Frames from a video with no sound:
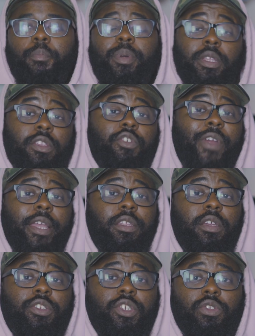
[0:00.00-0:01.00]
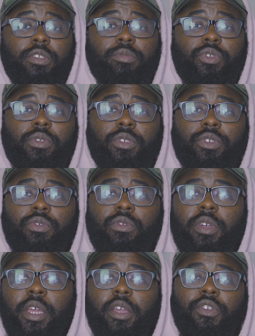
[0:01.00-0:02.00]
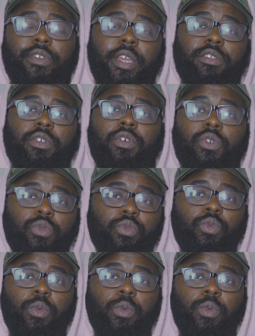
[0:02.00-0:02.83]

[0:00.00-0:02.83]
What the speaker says: But a director shows up to a shoot and creates a whole new